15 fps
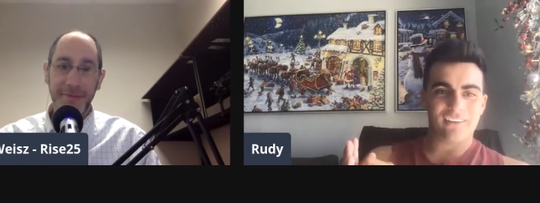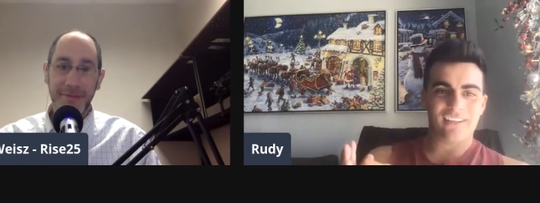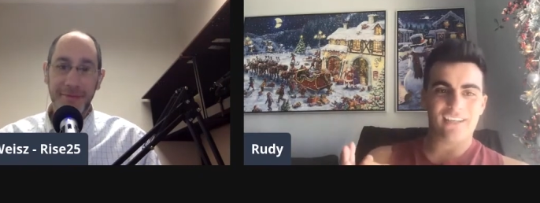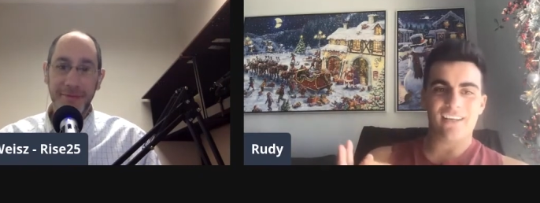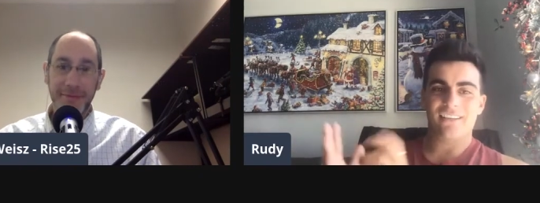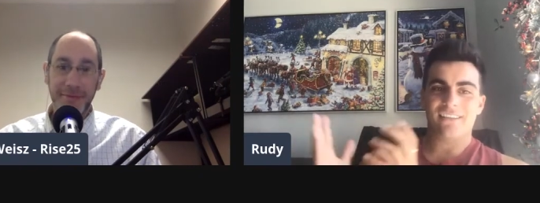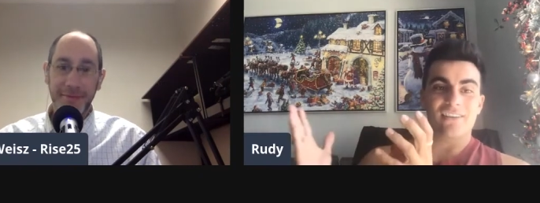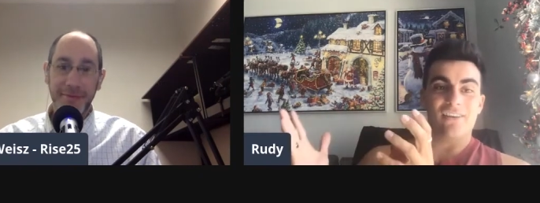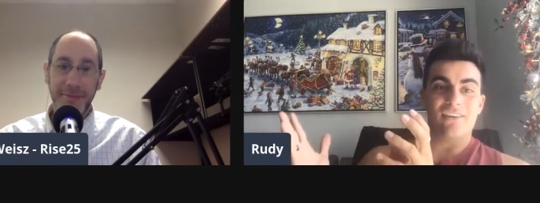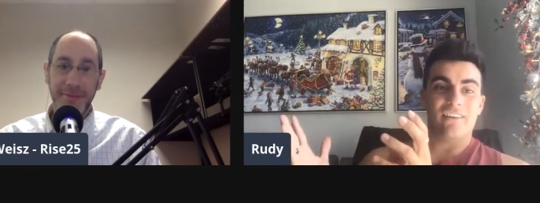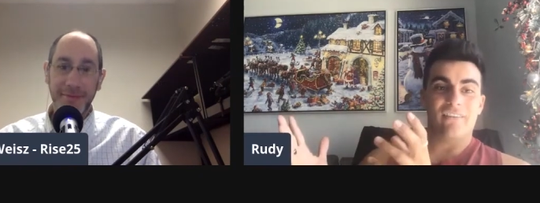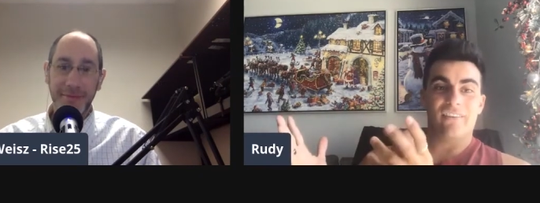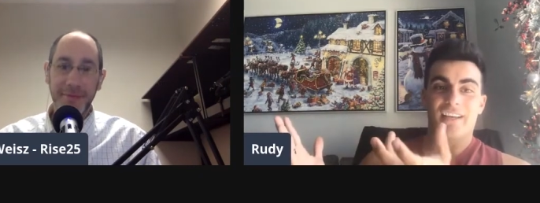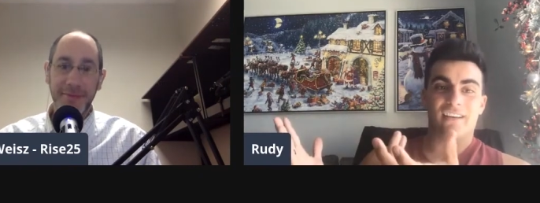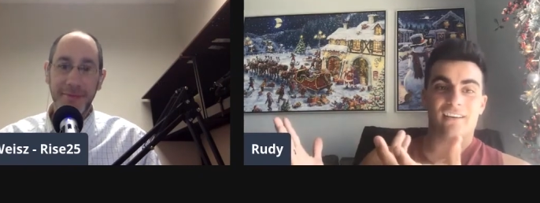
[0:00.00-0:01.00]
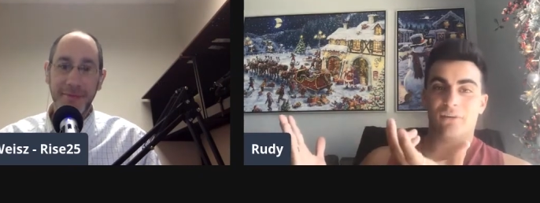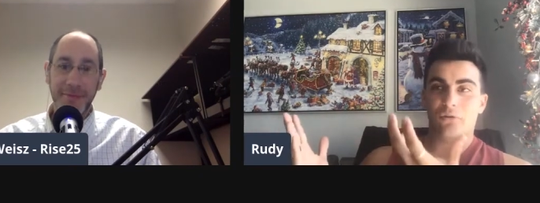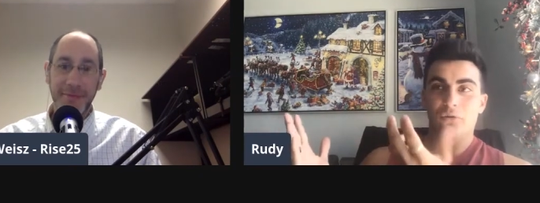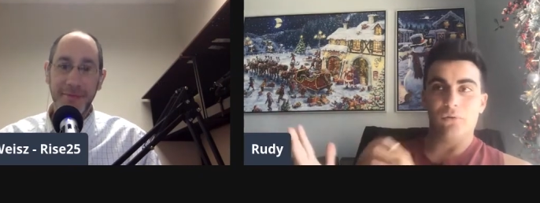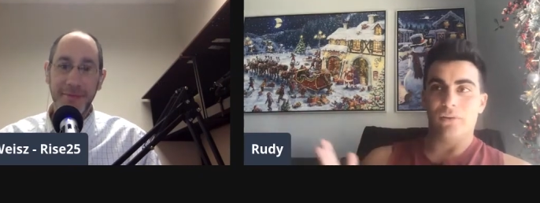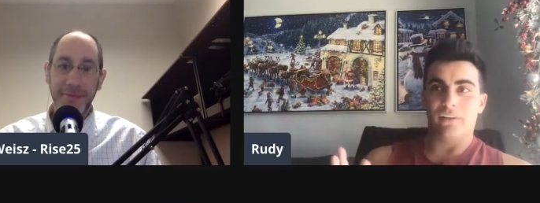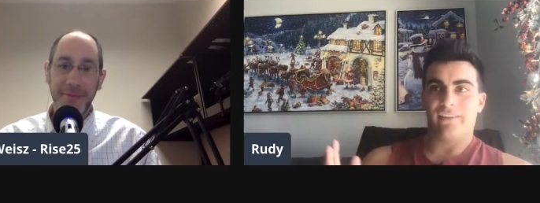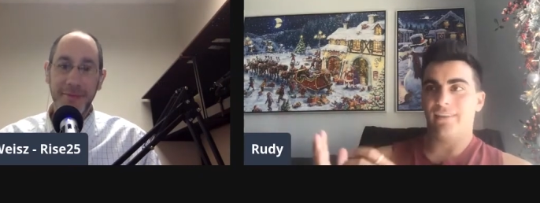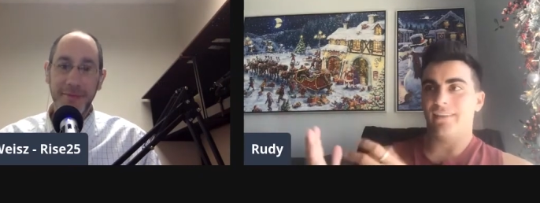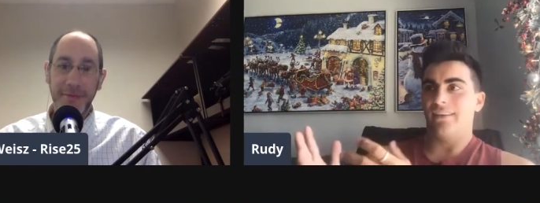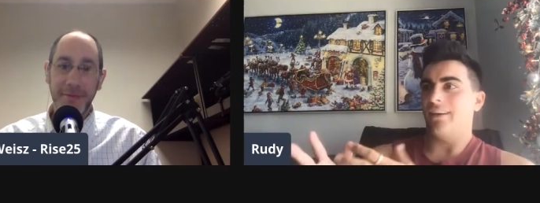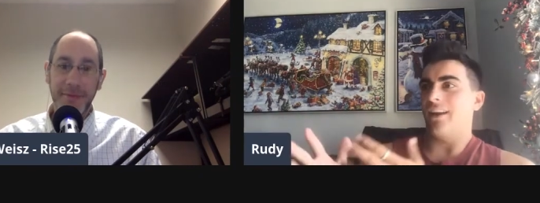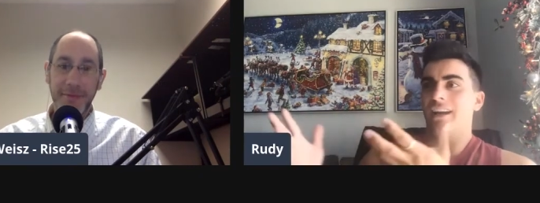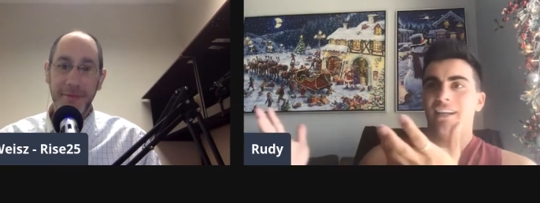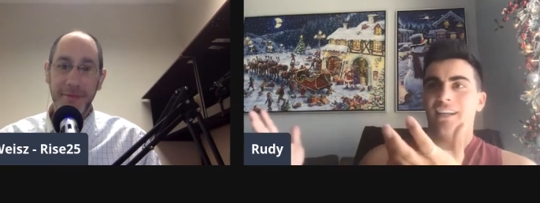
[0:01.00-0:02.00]
Speaker 1: Okay. And it's not even that cool. It's
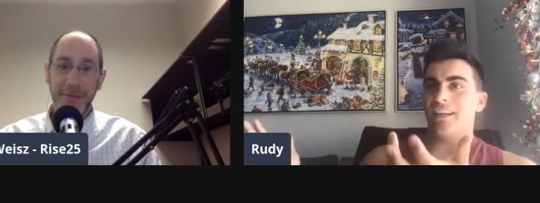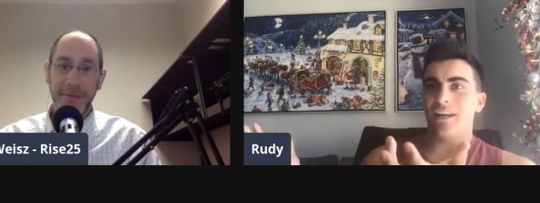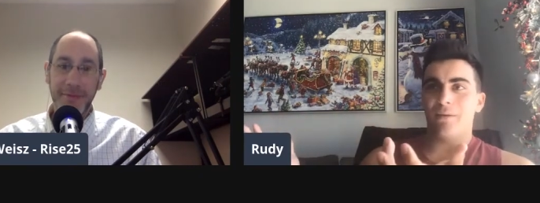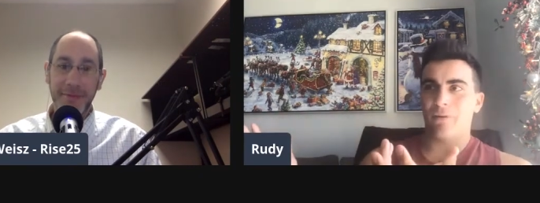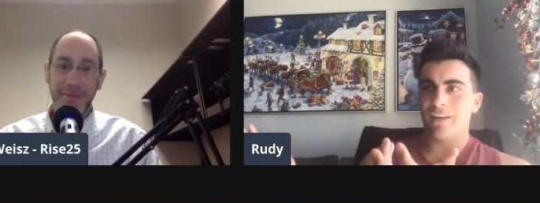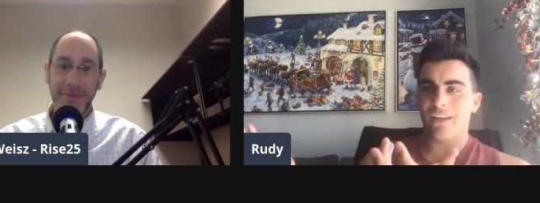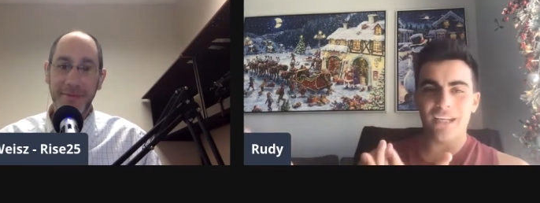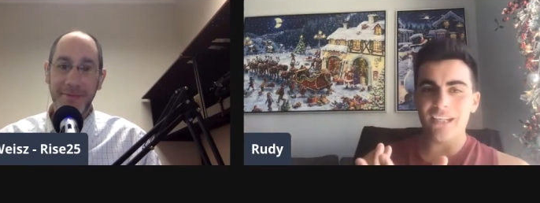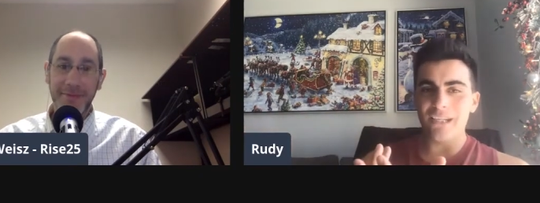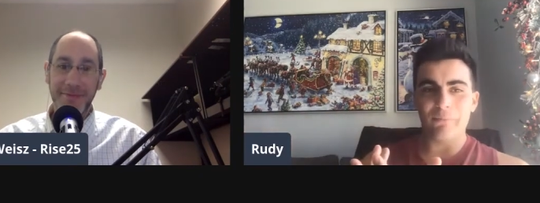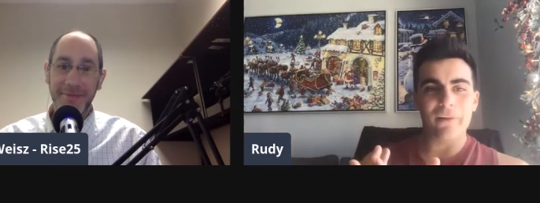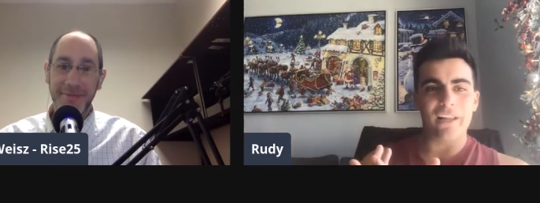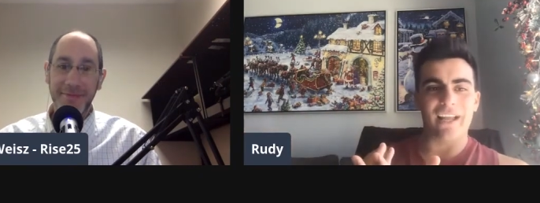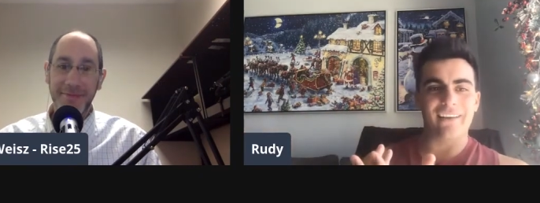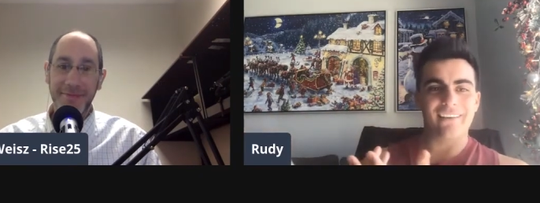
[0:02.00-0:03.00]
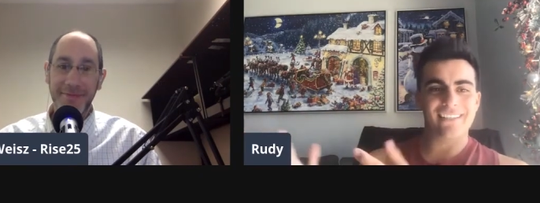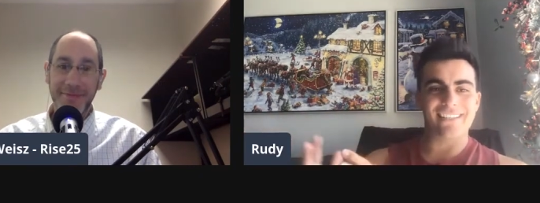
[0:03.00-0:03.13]
90-day bikini plan.